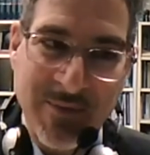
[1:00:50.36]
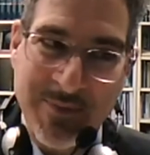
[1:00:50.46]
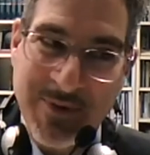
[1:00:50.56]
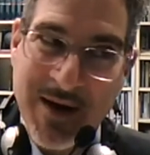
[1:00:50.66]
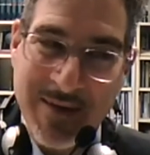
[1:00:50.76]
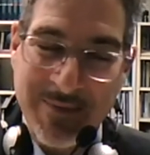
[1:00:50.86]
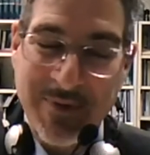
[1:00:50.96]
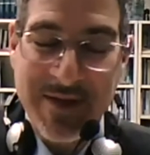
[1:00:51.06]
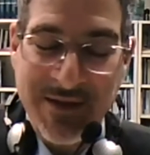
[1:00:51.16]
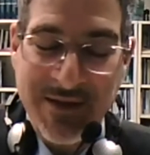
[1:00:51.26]
prior
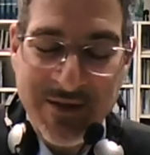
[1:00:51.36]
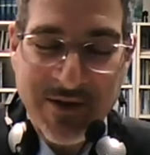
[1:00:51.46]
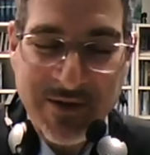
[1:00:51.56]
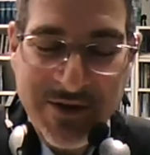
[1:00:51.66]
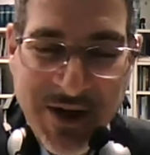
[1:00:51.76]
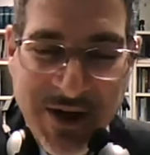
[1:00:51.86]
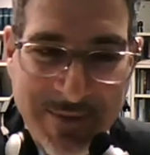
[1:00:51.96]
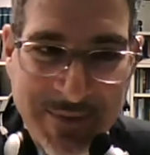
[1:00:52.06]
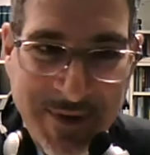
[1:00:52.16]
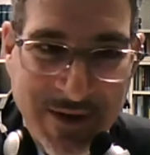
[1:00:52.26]
President Donald
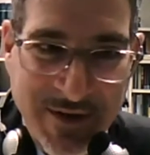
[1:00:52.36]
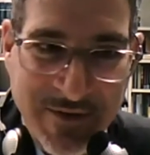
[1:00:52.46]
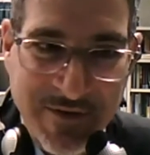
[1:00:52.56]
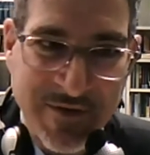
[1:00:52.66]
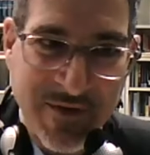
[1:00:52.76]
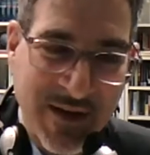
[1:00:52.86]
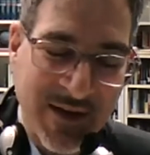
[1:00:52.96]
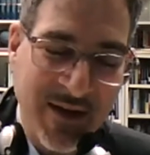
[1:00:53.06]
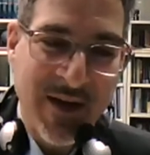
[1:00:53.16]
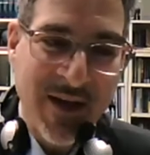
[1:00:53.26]
Trump of the
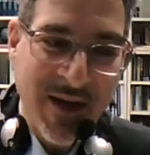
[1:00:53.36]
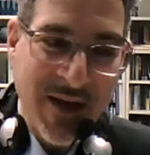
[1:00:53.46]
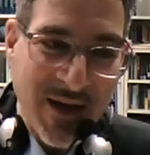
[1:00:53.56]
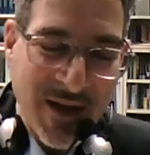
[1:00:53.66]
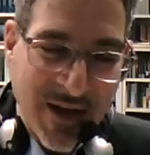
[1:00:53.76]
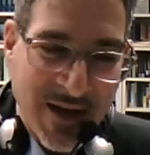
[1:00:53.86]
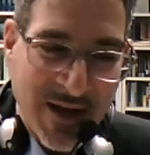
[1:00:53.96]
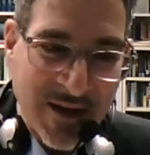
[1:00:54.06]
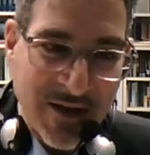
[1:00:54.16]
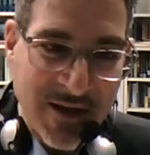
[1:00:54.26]

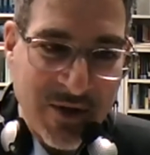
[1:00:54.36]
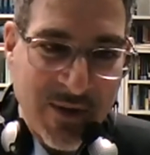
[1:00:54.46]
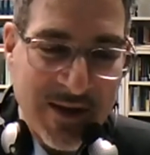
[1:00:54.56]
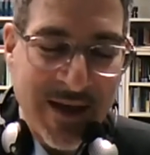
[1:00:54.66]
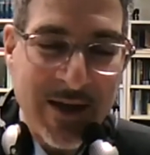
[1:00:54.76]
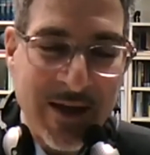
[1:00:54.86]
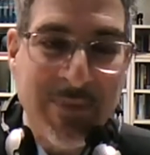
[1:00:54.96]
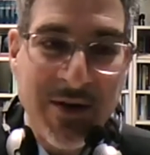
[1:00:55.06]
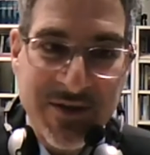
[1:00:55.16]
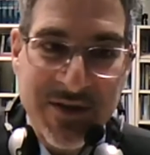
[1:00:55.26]
USA
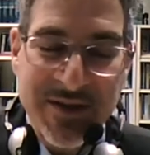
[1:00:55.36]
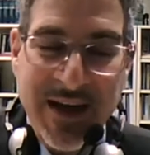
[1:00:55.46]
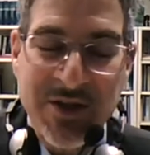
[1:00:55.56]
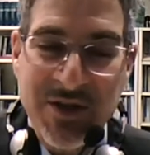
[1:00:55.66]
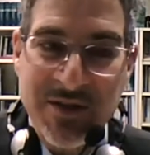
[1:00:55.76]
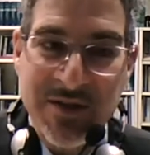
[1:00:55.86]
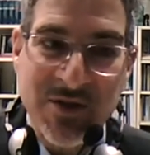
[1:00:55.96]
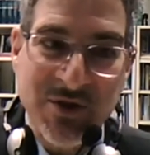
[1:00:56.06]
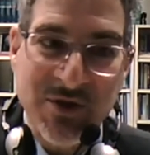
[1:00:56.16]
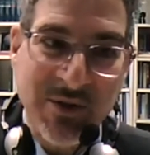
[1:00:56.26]
imposed sanctions in
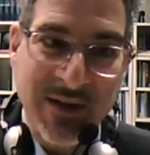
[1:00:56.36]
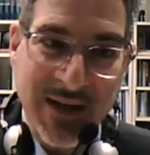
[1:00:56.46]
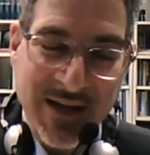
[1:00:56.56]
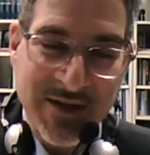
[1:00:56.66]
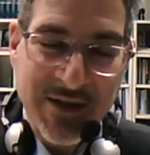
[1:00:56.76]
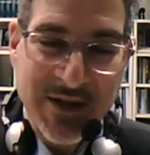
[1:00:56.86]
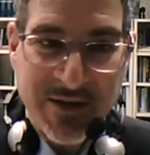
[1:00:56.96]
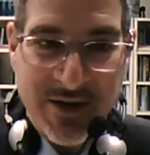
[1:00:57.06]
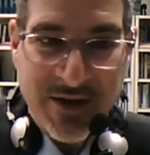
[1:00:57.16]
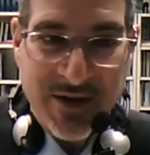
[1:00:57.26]
June last year
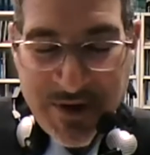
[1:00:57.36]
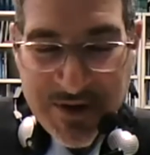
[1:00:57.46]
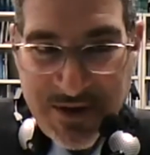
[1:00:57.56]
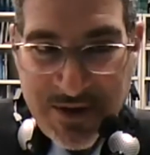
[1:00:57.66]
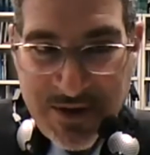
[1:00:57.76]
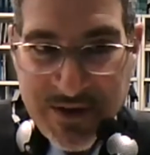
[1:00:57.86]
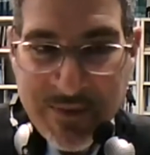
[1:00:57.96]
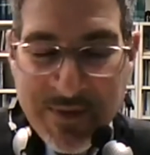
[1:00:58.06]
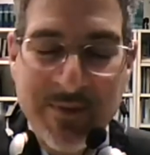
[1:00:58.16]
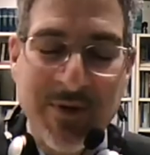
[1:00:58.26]
on prosecutor and
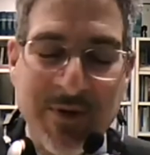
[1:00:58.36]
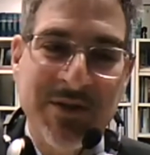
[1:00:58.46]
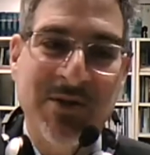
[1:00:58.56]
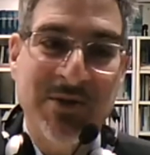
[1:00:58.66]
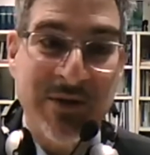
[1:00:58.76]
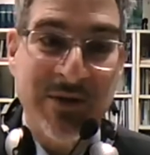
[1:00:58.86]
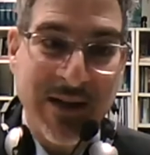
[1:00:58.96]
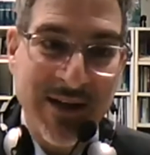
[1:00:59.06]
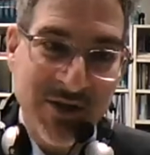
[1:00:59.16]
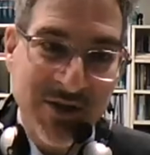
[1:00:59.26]
deputy prosecutor in
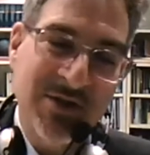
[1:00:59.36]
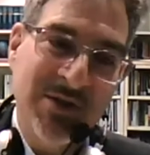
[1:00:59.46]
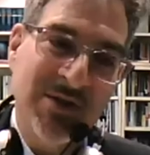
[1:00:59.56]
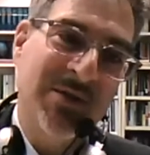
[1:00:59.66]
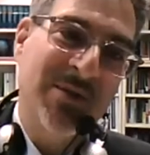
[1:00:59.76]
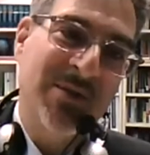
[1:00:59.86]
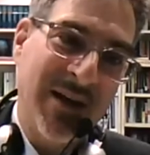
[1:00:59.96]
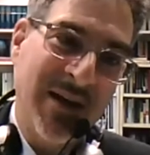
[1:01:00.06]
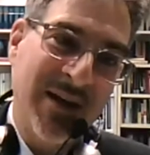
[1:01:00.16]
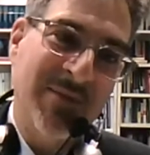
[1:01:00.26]
relation to
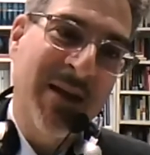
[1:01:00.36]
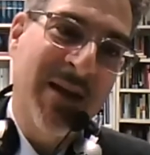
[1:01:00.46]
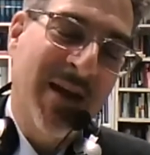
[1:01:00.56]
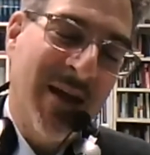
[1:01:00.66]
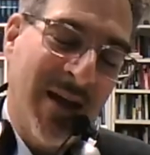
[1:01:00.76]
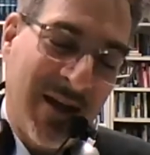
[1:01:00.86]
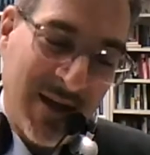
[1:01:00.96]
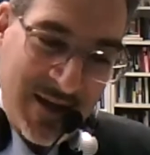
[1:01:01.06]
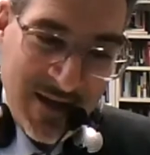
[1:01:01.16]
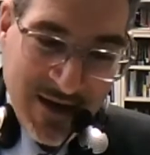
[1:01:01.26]

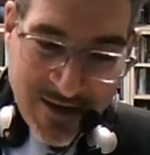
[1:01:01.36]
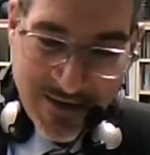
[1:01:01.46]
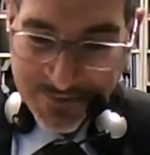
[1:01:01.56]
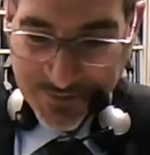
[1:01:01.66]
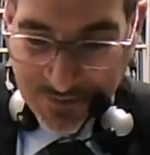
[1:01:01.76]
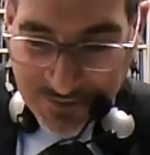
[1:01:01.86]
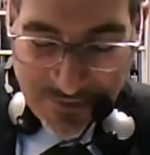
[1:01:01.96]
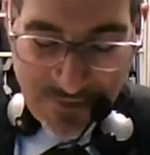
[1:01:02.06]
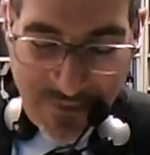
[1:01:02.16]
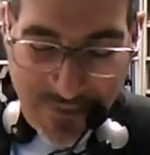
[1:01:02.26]
their
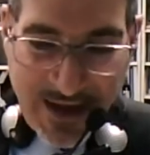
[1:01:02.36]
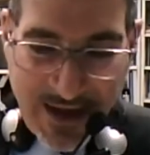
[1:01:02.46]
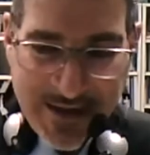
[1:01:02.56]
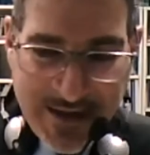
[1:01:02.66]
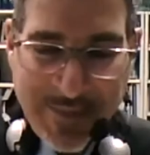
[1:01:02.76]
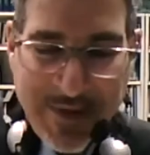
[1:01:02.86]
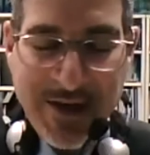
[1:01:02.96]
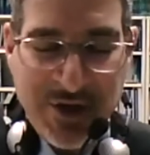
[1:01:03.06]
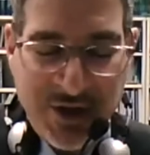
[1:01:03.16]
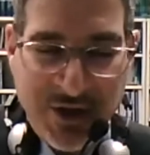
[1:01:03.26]

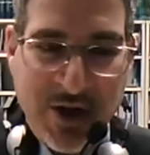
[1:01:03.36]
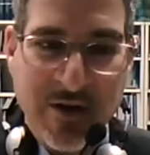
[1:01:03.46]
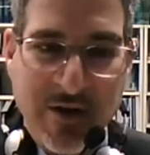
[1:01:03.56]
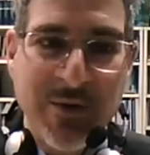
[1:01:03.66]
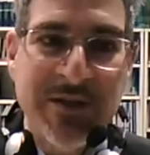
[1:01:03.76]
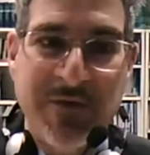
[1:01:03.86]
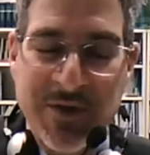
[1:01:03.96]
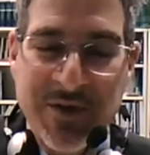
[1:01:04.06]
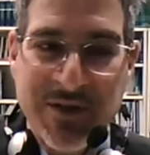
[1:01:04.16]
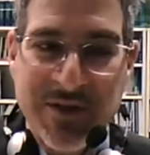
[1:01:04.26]
examination of US
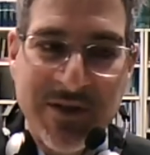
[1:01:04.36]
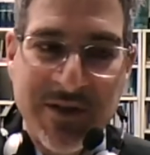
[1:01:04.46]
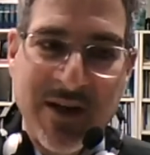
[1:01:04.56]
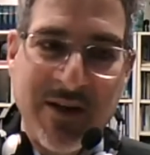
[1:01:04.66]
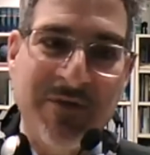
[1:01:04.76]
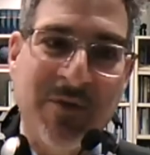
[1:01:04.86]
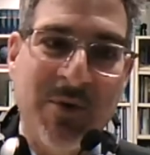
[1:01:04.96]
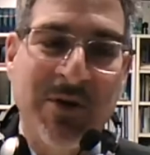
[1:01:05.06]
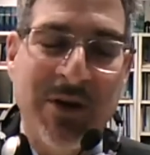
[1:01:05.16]
forces for war